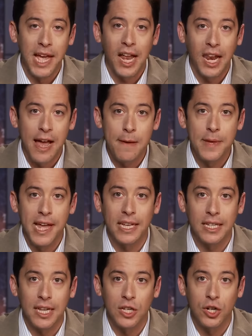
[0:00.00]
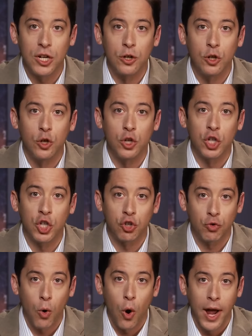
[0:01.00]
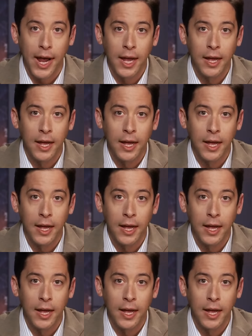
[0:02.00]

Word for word: BLM existed to destroy